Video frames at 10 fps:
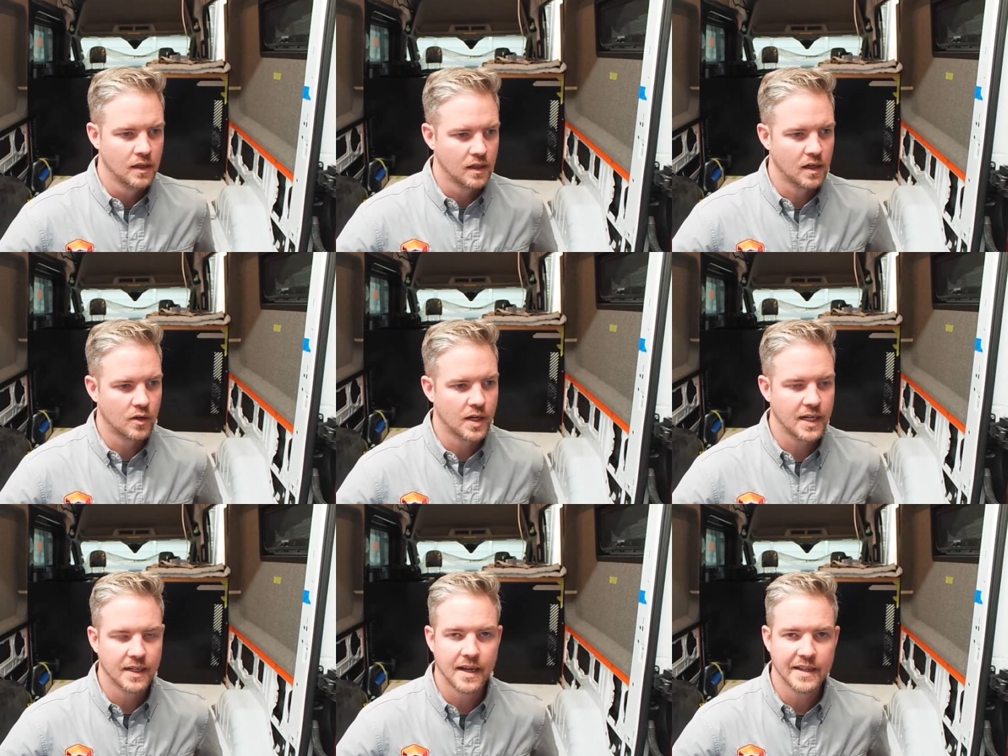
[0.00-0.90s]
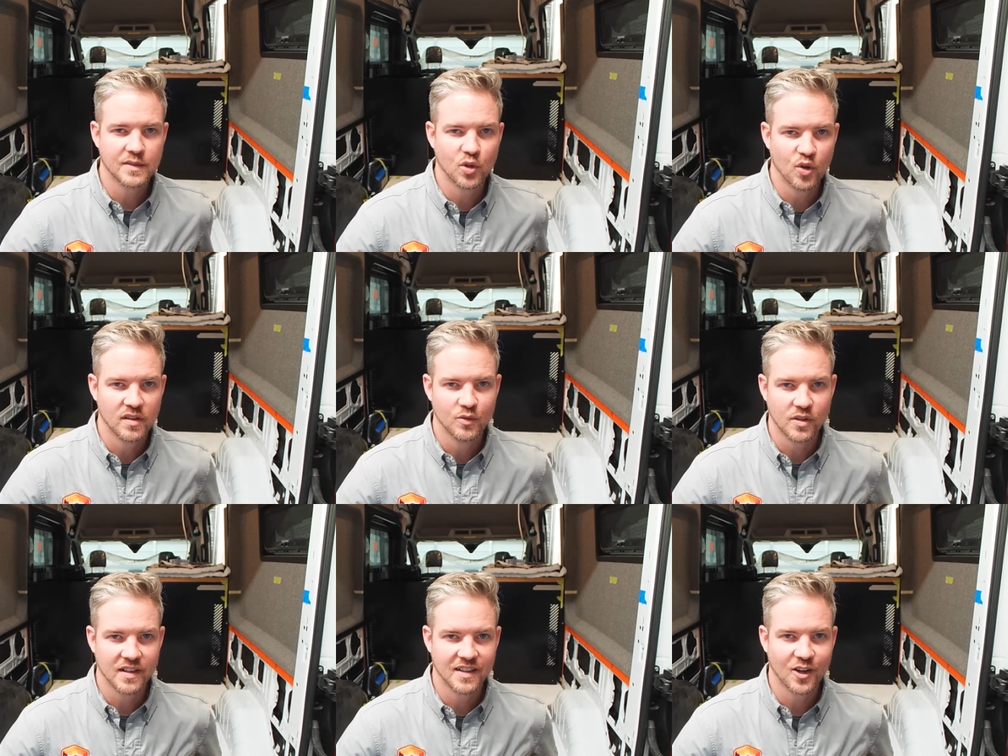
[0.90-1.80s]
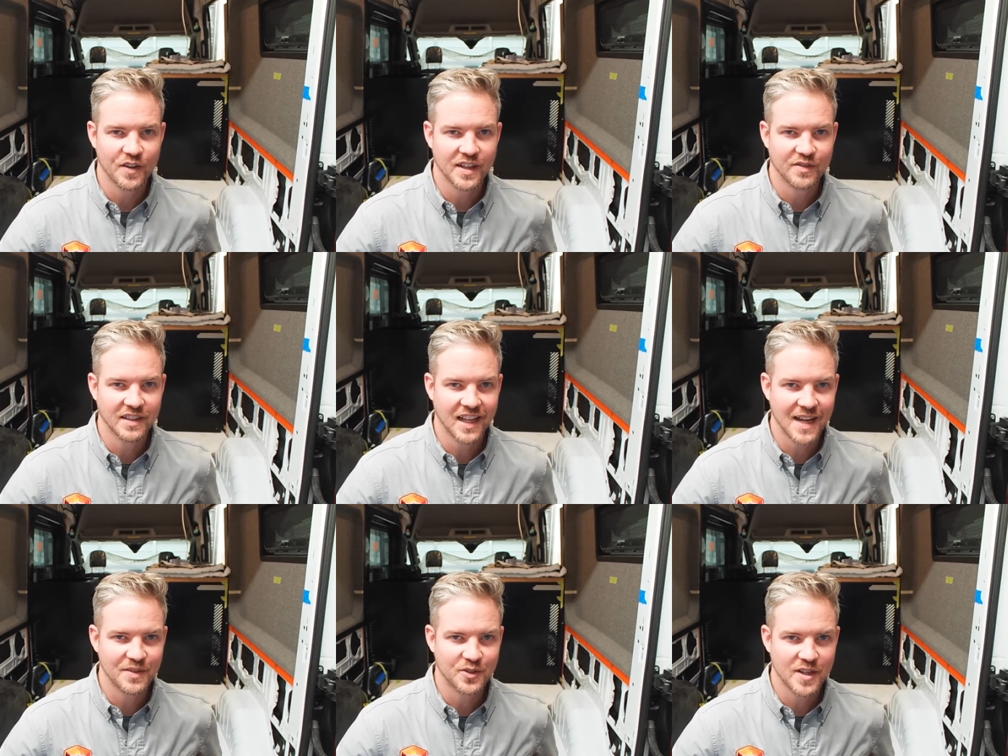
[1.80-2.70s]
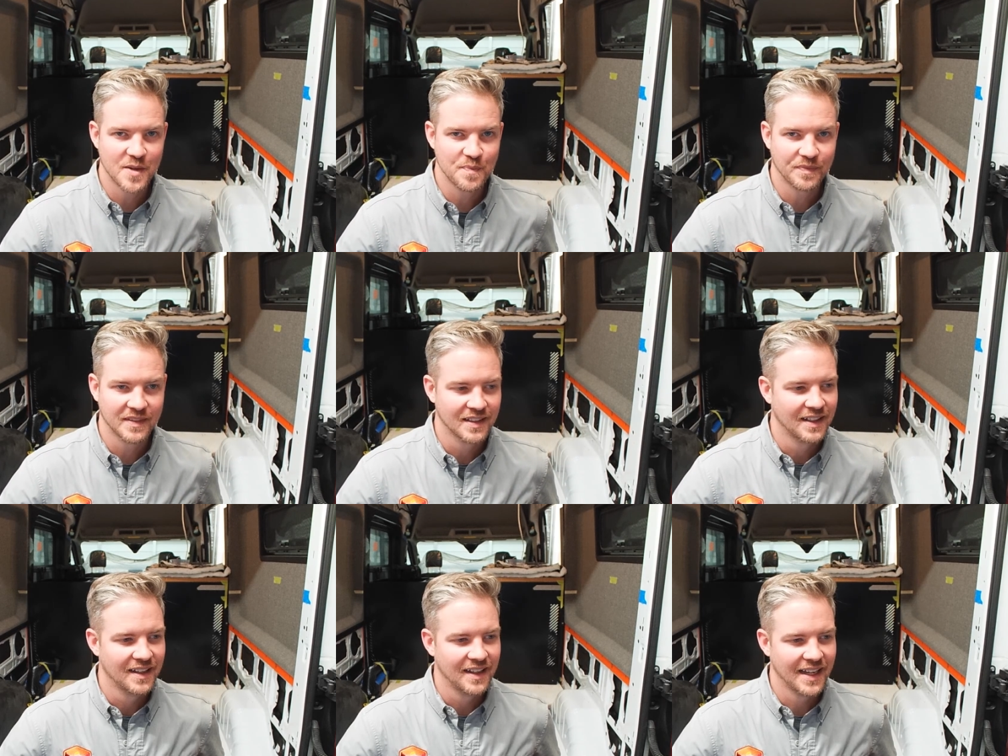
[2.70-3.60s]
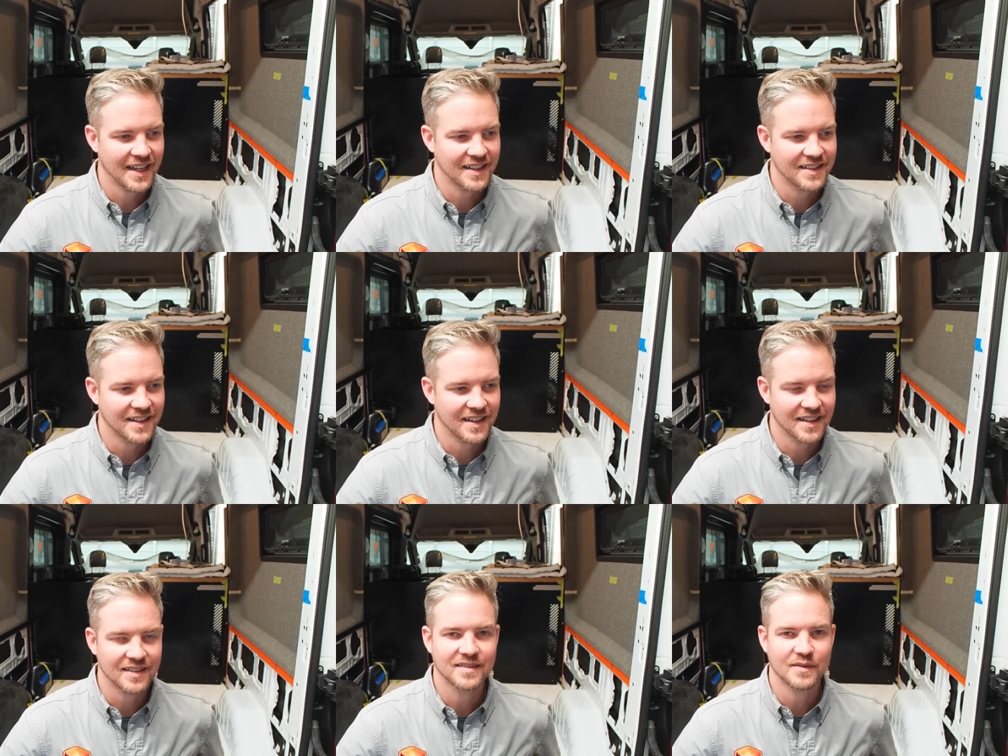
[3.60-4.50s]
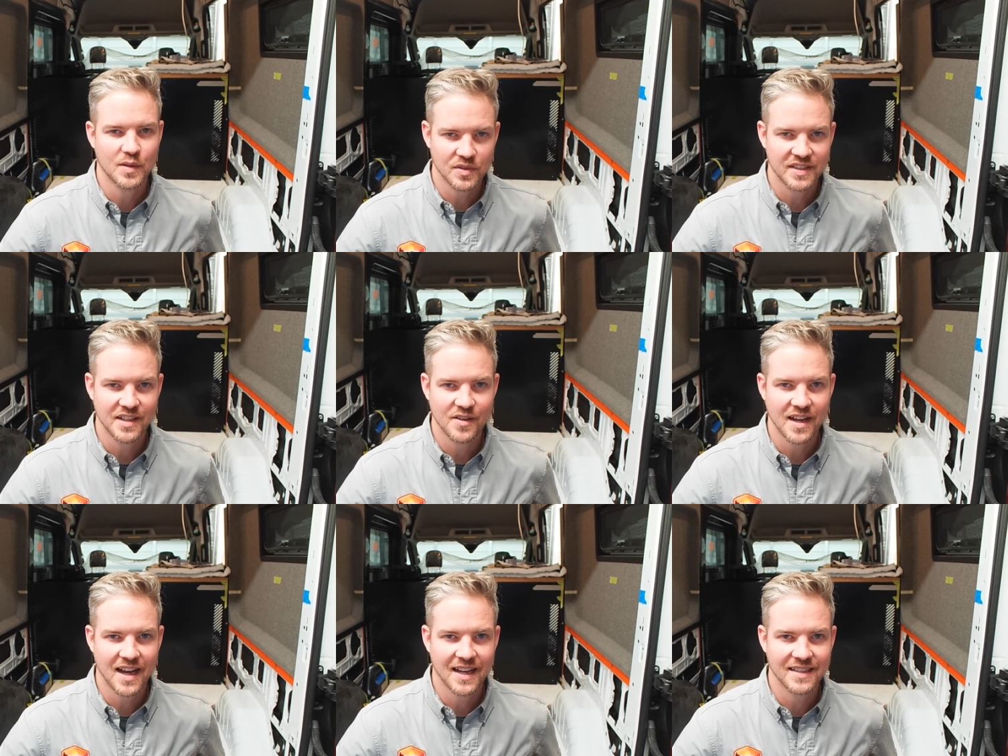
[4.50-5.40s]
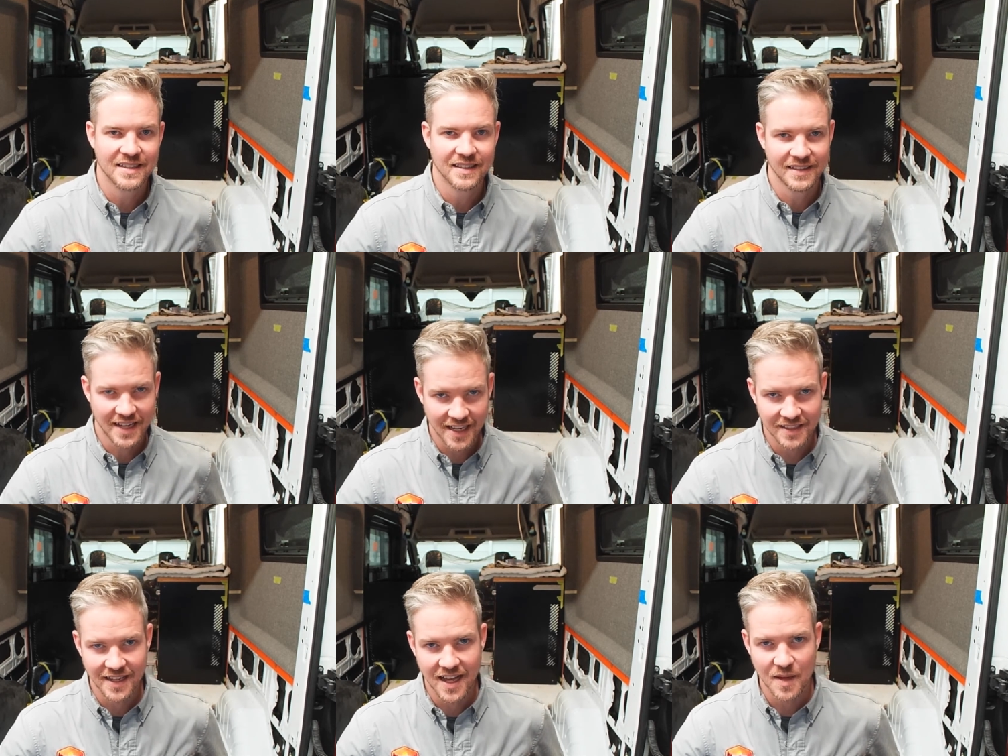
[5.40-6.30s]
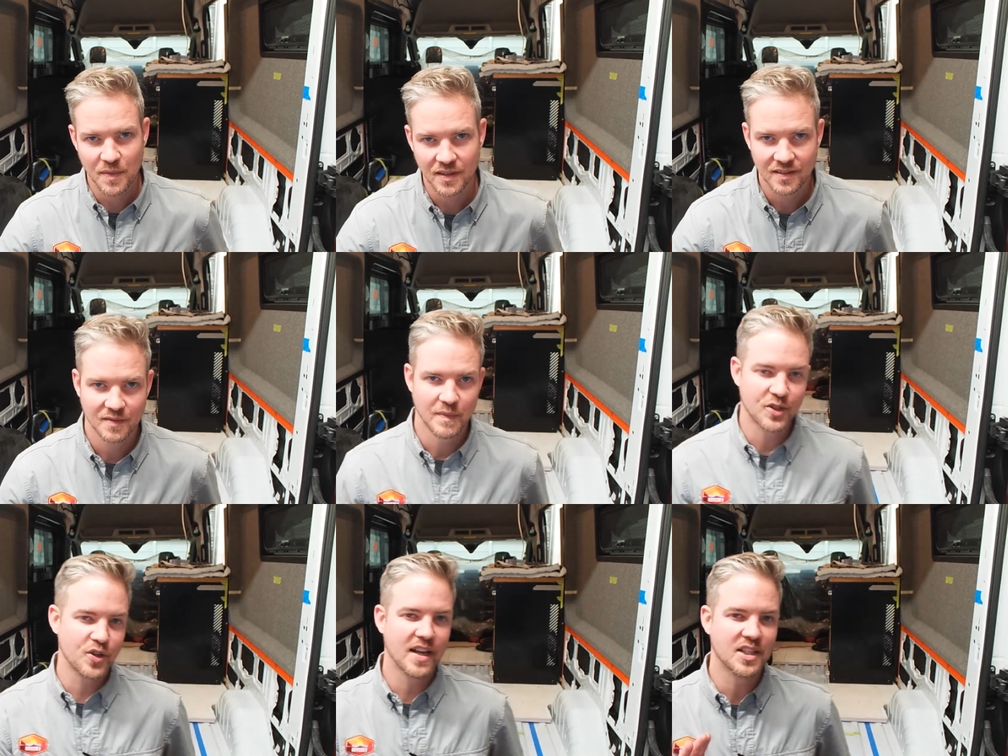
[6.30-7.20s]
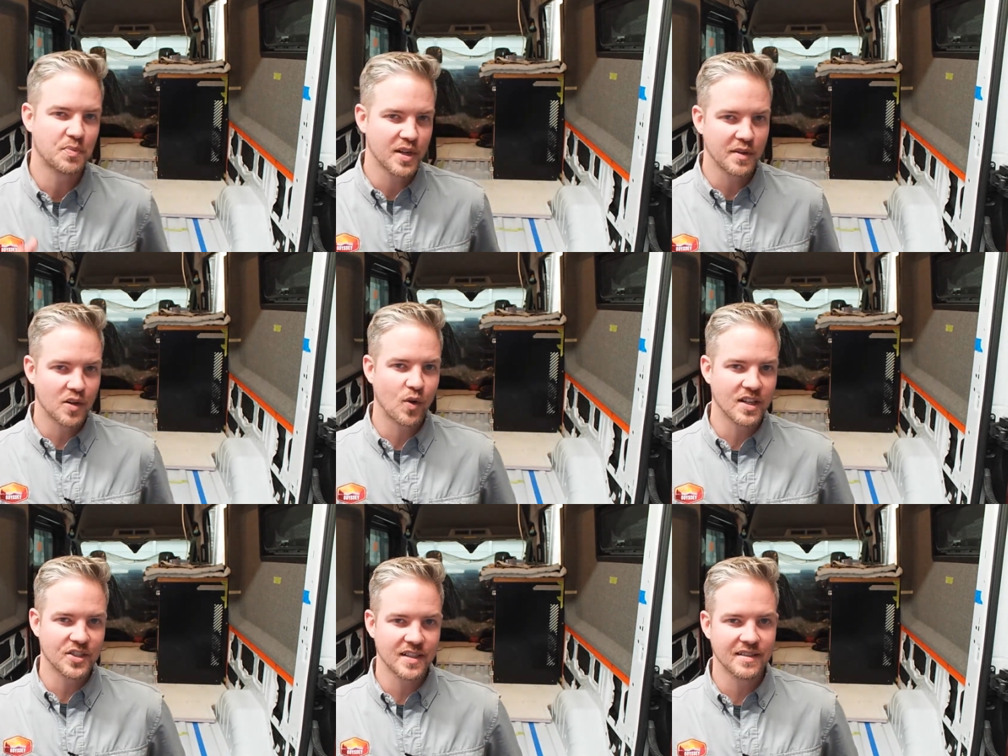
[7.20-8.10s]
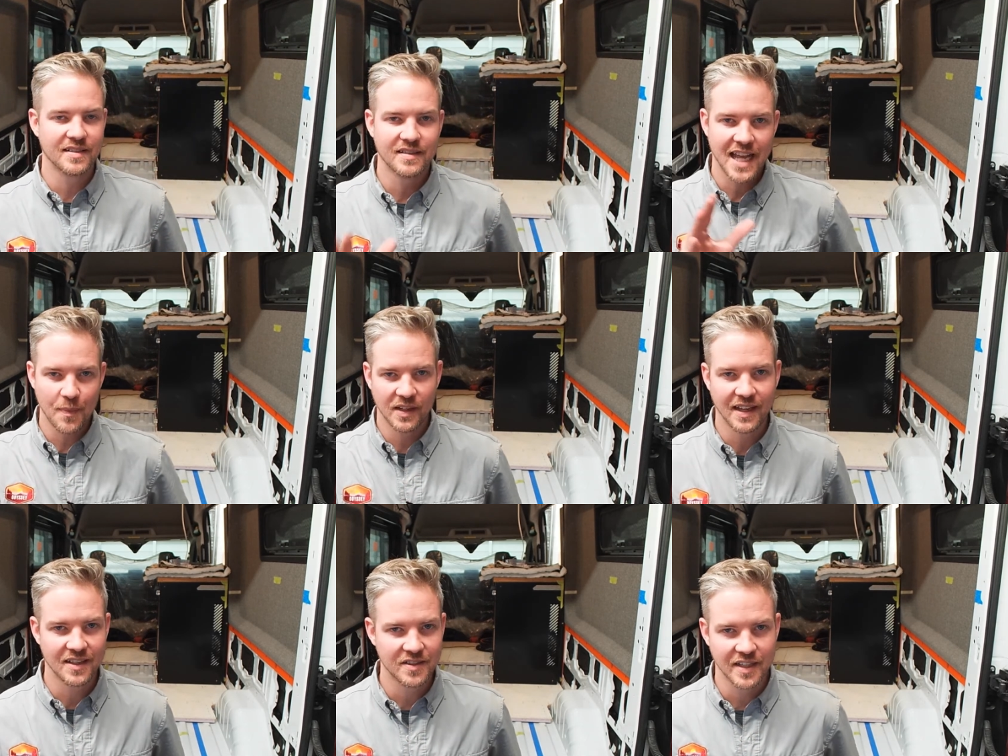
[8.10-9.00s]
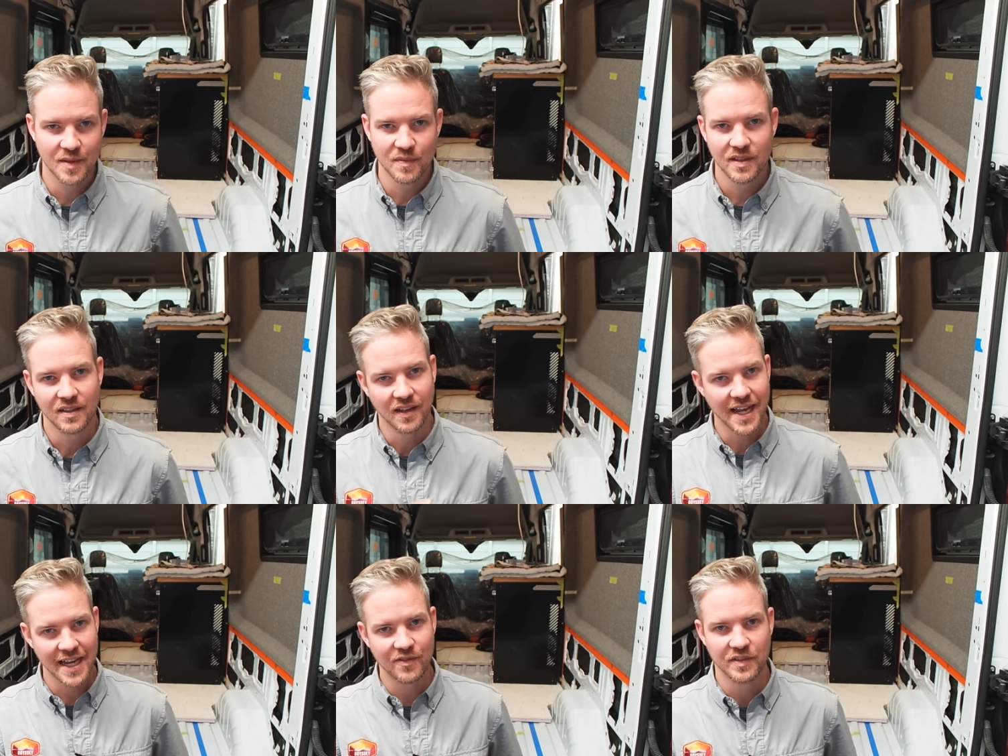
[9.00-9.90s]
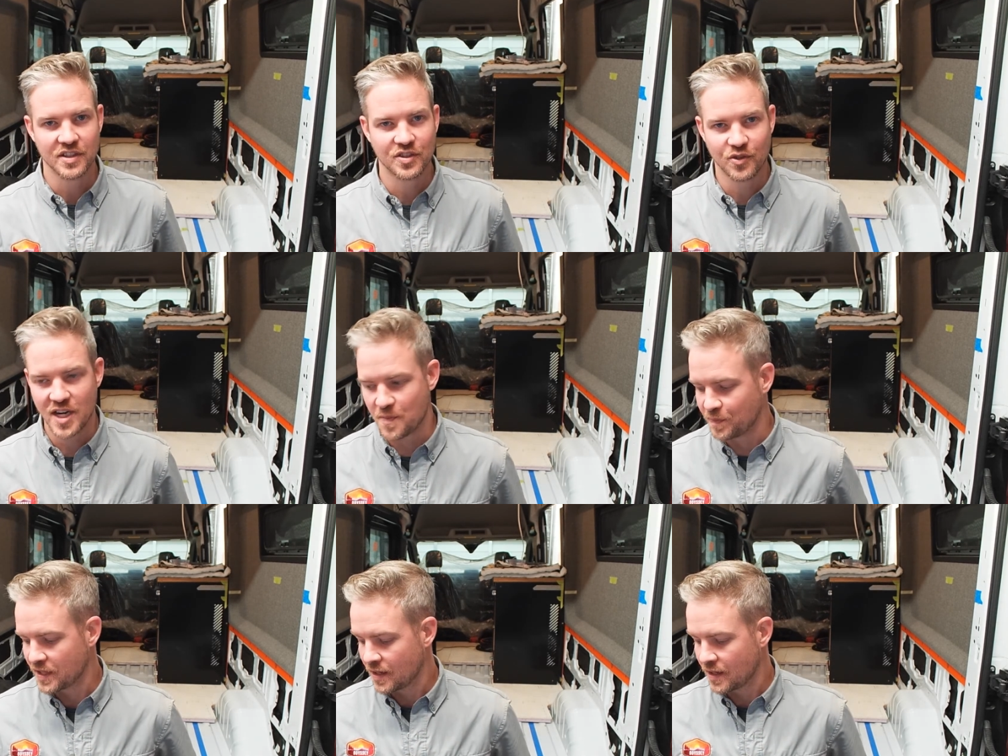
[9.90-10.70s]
All right, guys, well, we're going to call that for the live stream, and we will see you guys next time. Make sure you guys bring your questions. Happy to answer them live on the stream.